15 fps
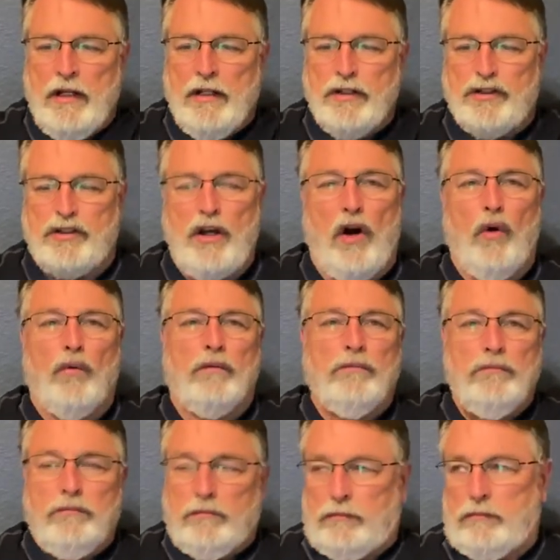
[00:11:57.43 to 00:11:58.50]

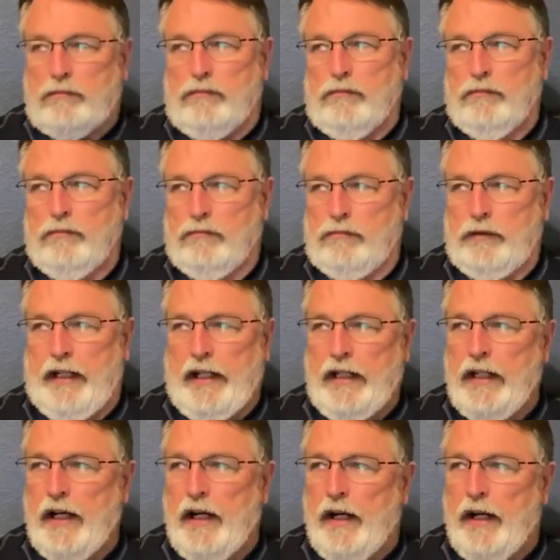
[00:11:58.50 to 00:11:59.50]
So he